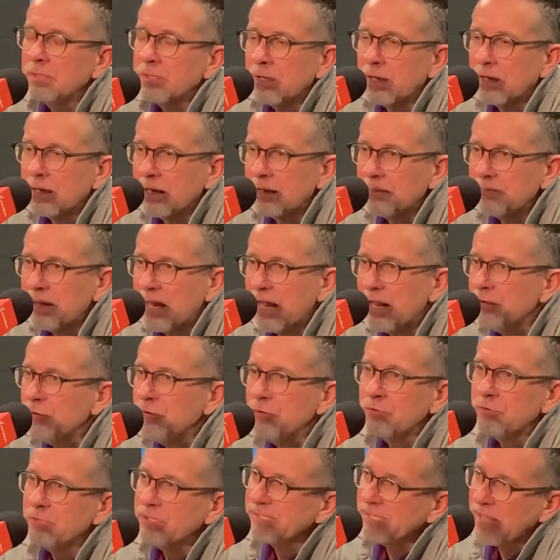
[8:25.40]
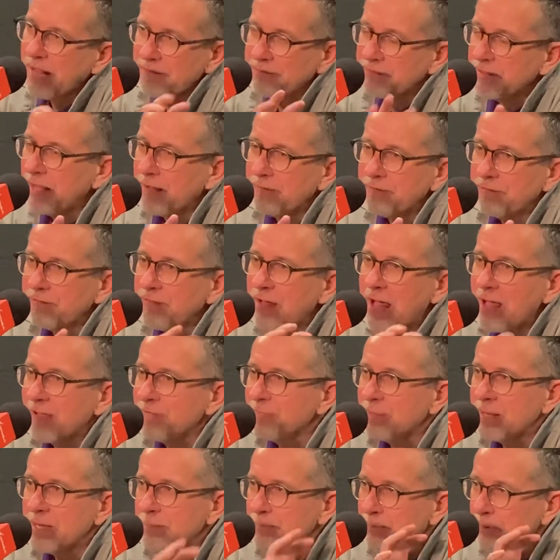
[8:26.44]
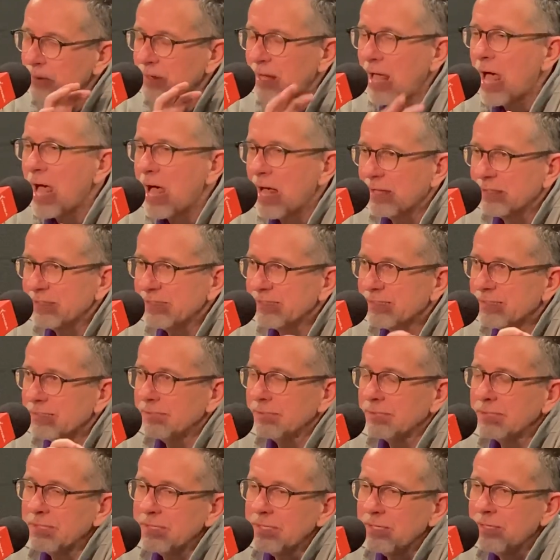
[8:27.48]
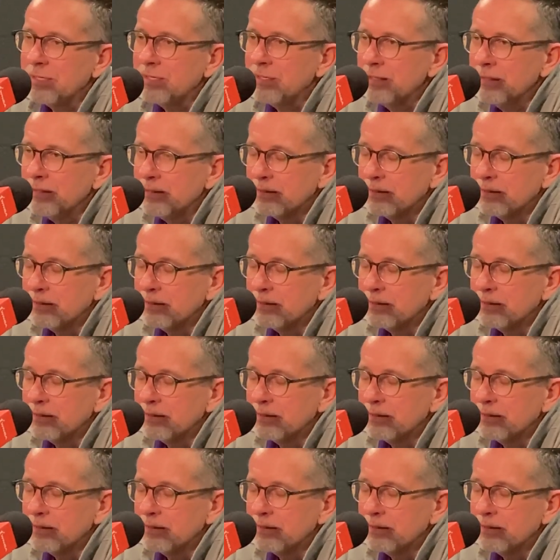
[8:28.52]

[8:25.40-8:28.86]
And you just have to have 5 people constantly